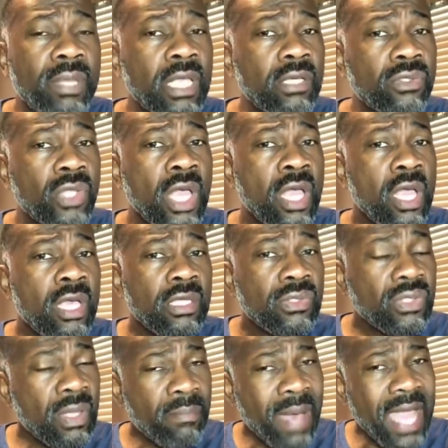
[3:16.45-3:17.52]
Because
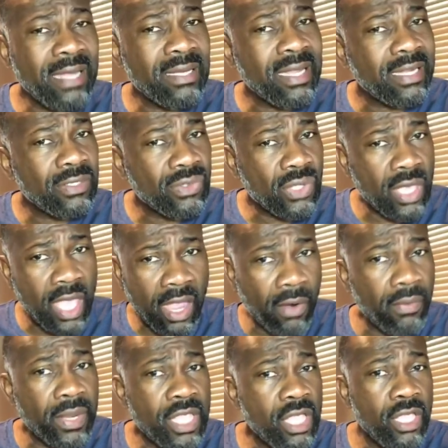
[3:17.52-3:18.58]
somebody that is
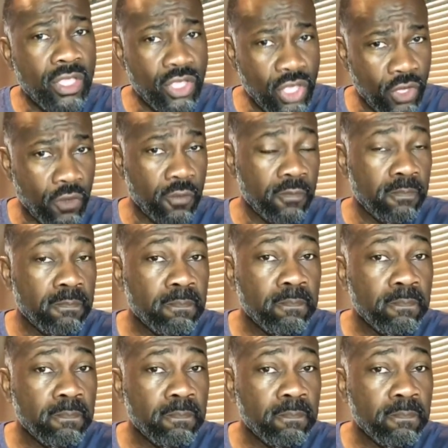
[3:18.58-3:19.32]
carrying you